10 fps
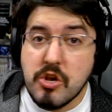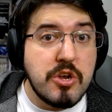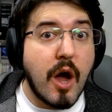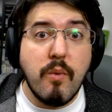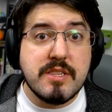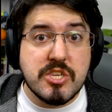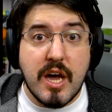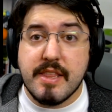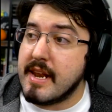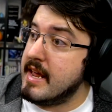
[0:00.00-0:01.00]
No one saw
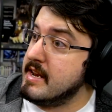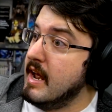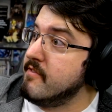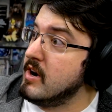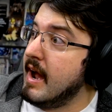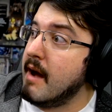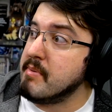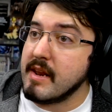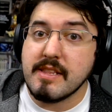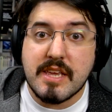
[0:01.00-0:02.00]
that. It never
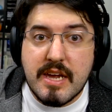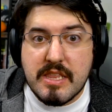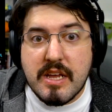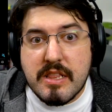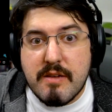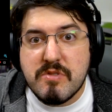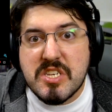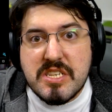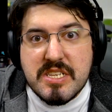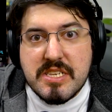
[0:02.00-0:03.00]
happened. It's like the clip
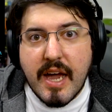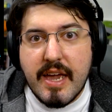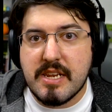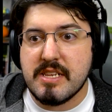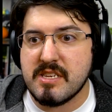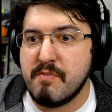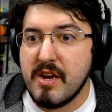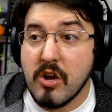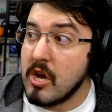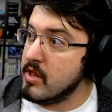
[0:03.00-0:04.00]
just decided to
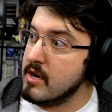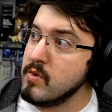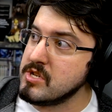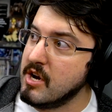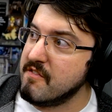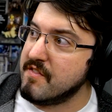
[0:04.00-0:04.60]
disappear. There was no